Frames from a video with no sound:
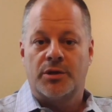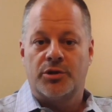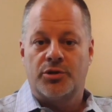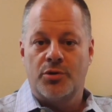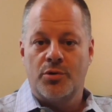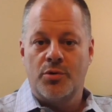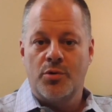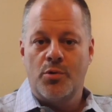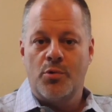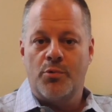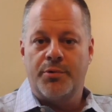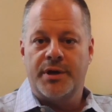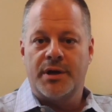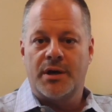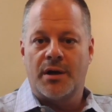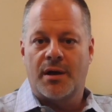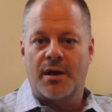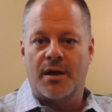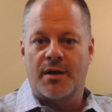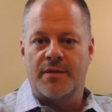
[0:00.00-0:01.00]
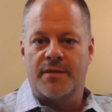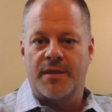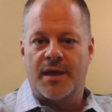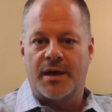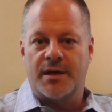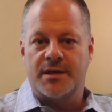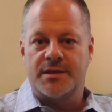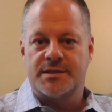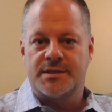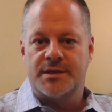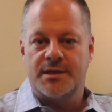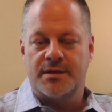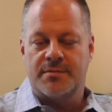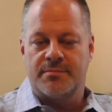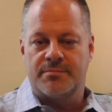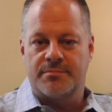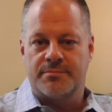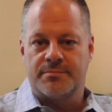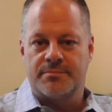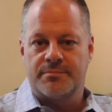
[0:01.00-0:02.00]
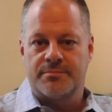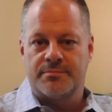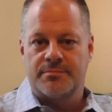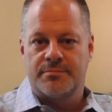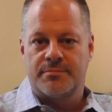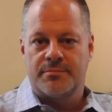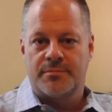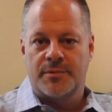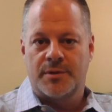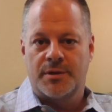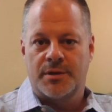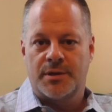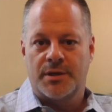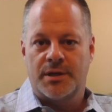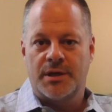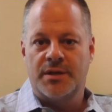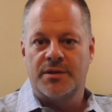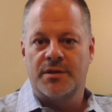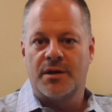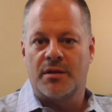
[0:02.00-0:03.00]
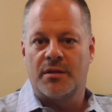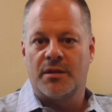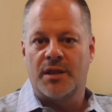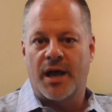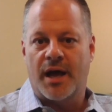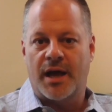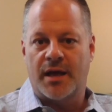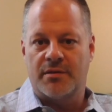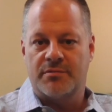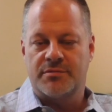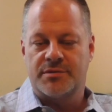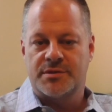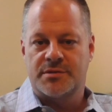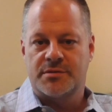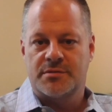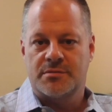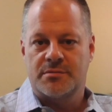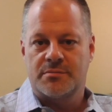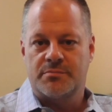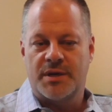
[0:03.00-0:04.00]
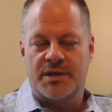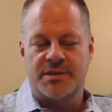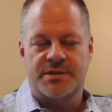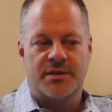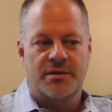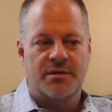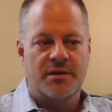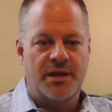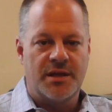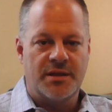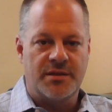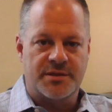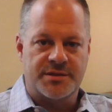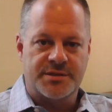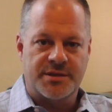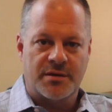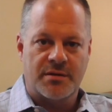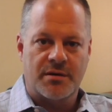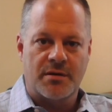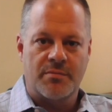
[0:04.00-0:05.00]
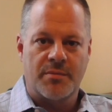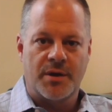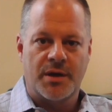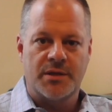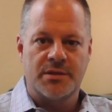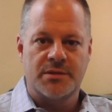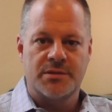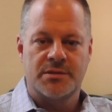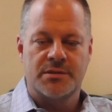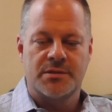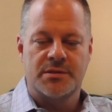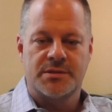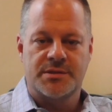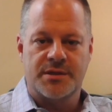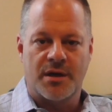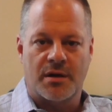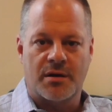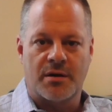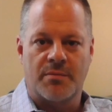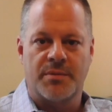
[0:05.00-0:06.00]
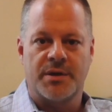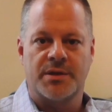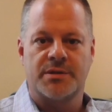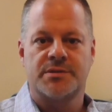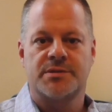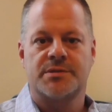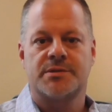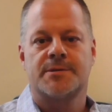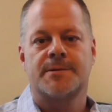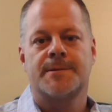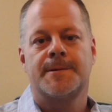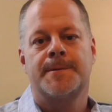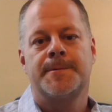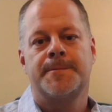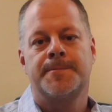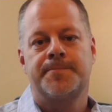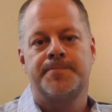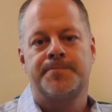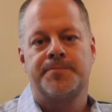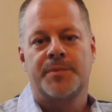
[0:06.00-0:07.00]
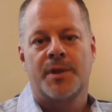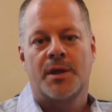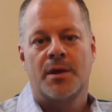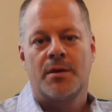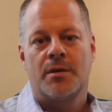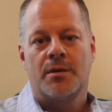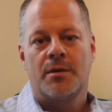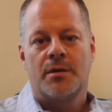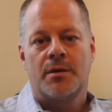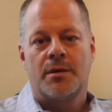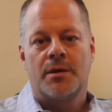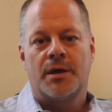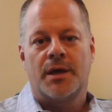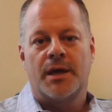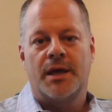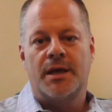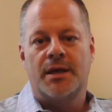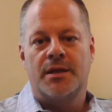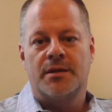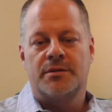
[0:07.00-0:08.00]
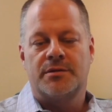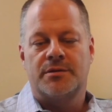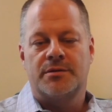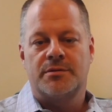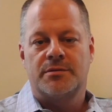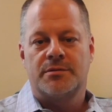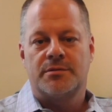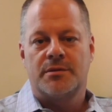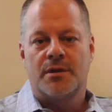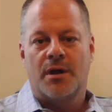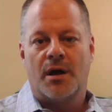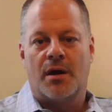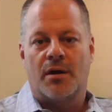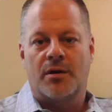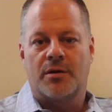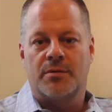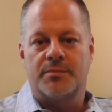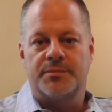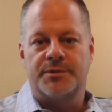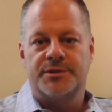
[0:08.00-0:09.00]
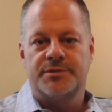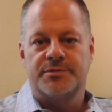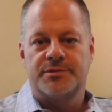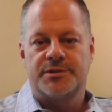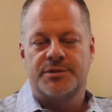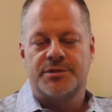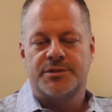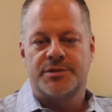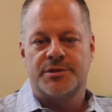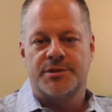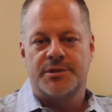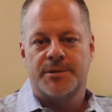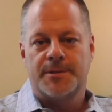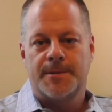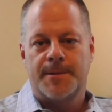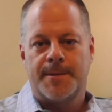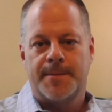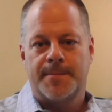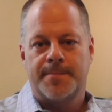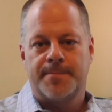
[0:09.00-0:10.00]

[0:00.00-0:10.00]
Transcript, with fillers: Do we recognize Him in our lives, basically in the sacrament, sacraments, in our community,